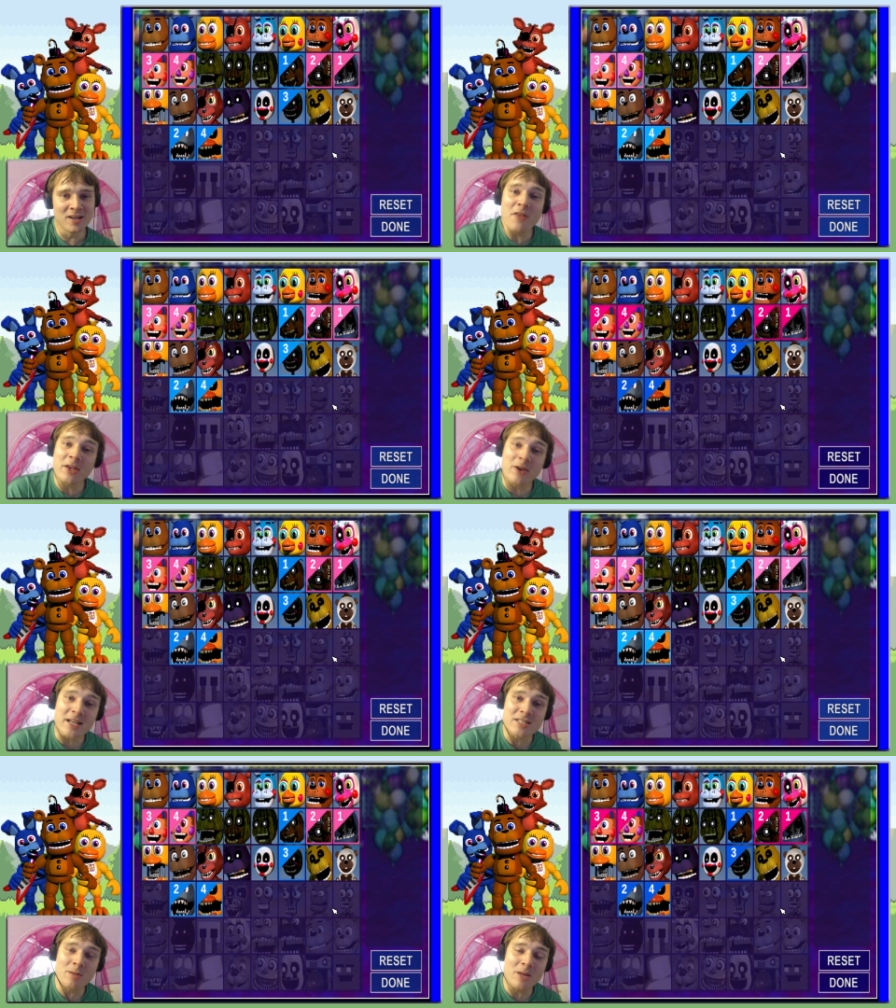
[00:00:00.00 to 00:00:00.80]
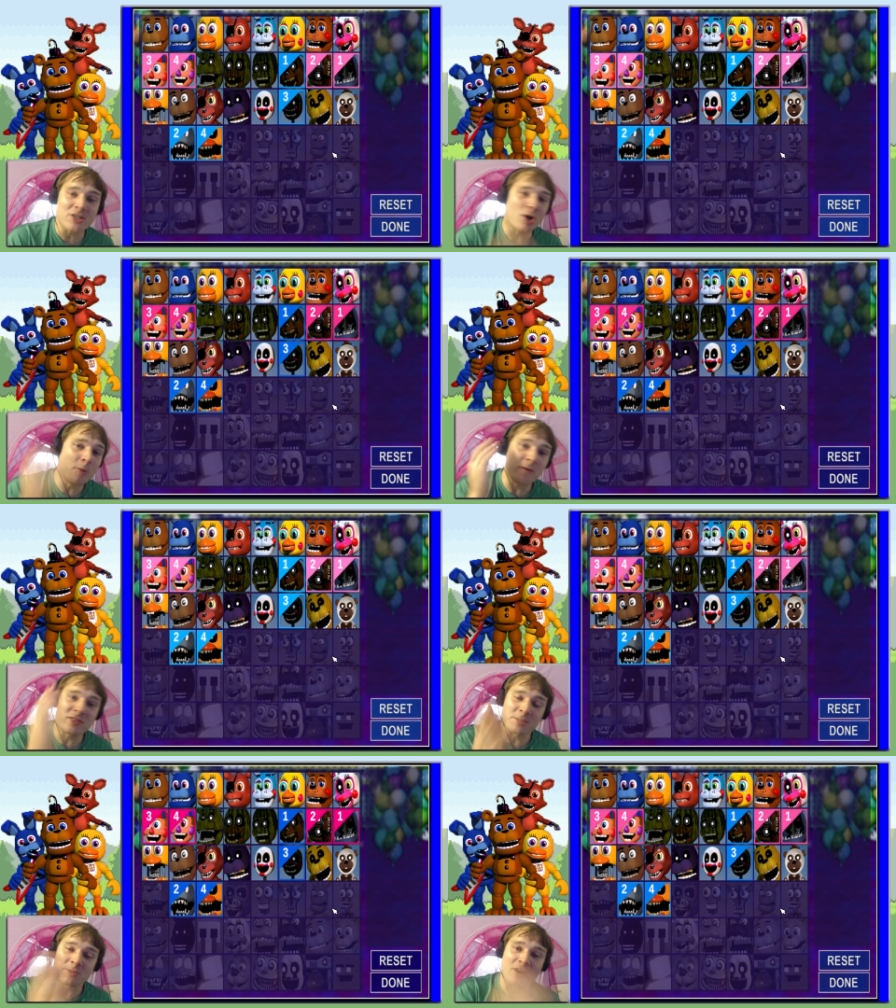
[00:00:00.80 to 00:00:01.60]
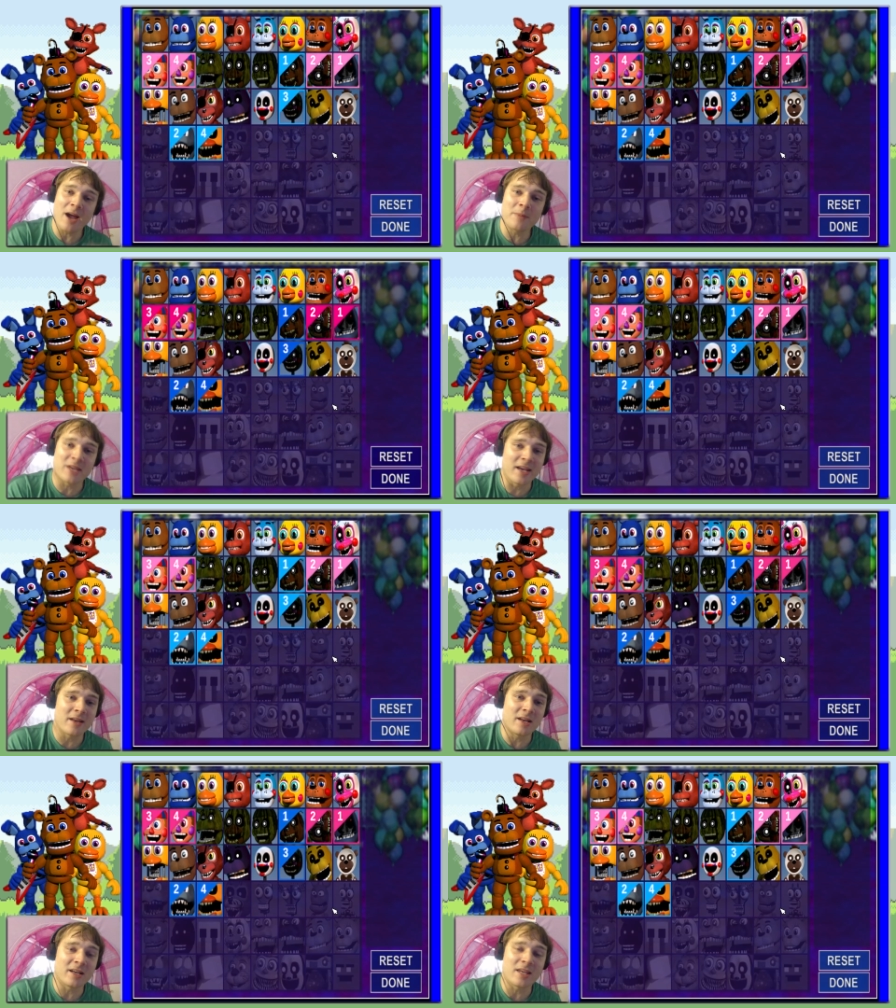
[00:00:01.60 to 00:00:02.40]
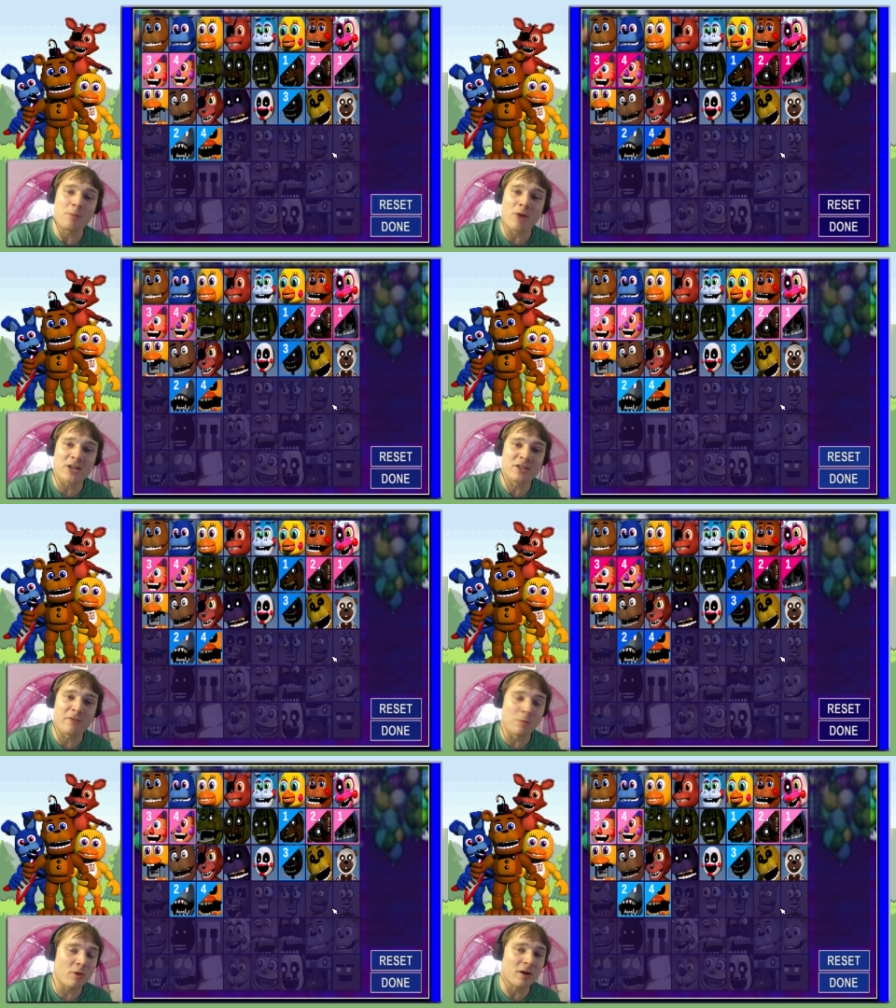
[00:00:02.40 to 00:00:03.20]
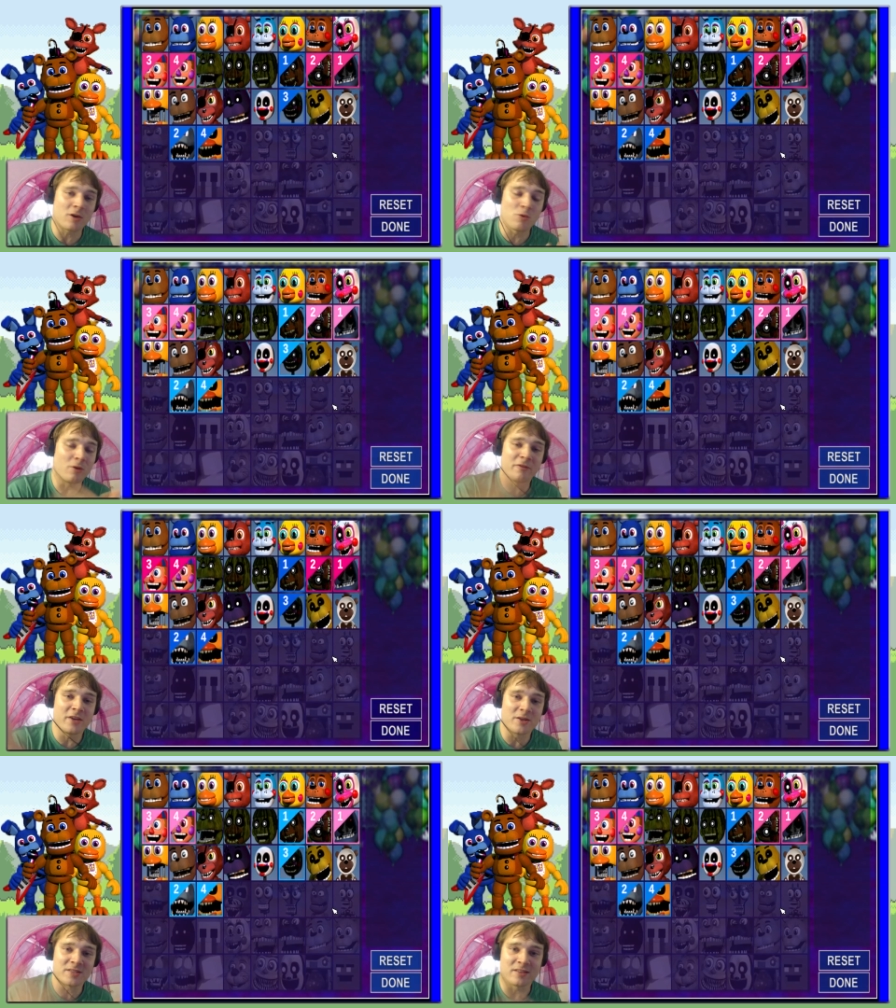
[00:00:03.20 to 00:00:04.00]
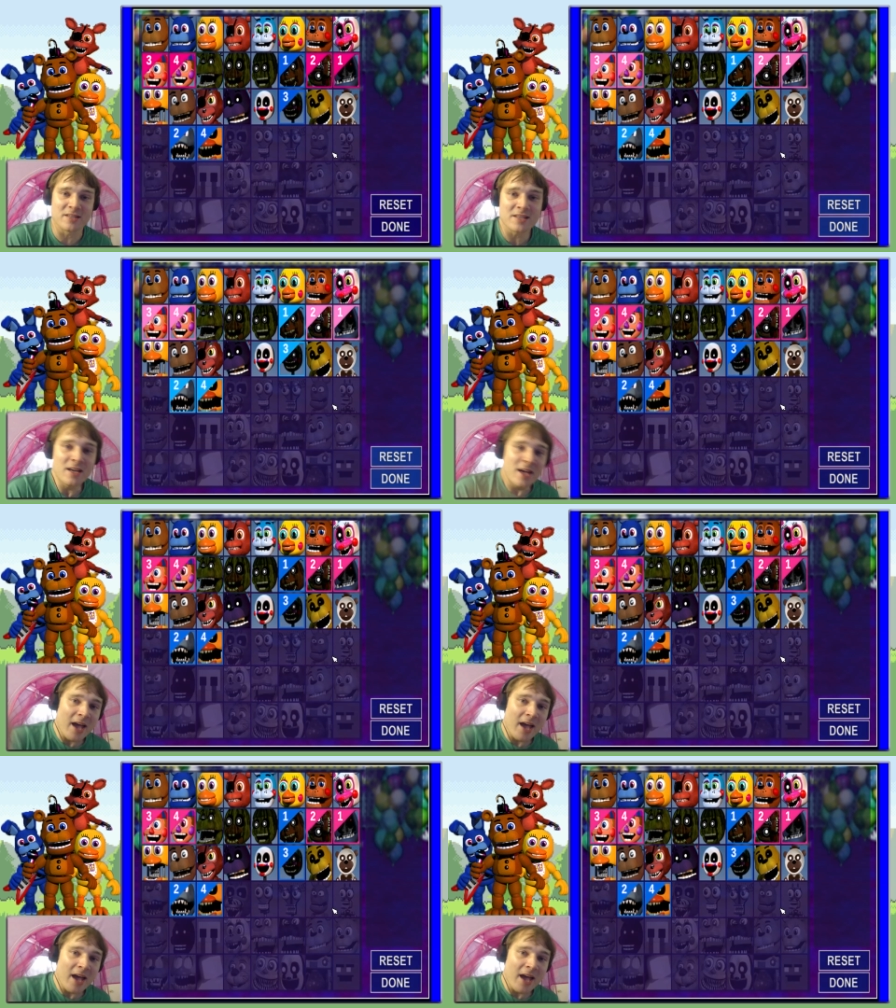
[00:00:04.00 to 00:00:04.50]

Thank you guys so much. I hope you've subscribed and uh, keep watching for more cool videos like these.